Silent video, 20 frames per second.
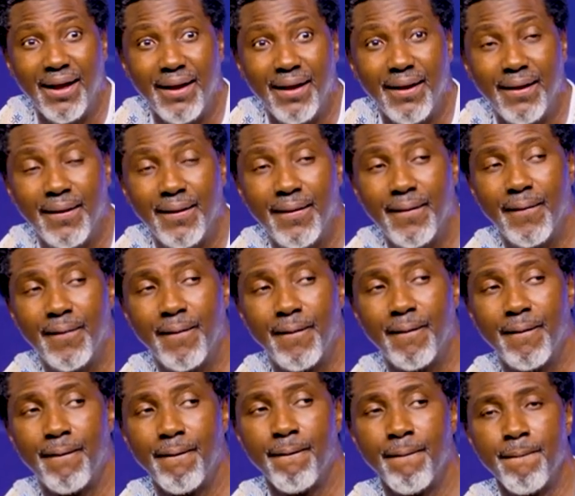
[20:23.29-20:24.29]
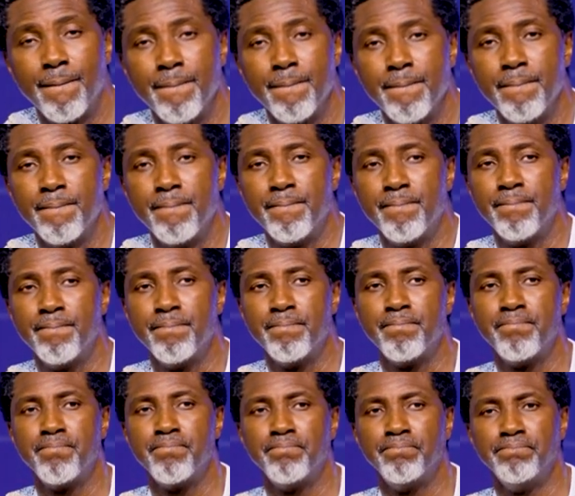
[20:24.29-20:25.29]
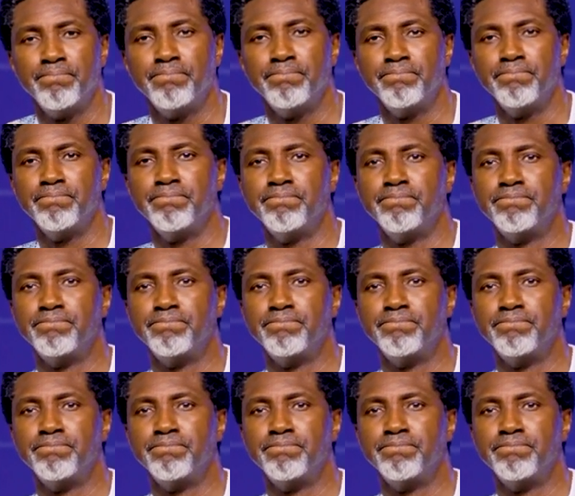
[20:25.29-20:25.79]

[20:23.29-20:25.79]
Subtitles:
(silence)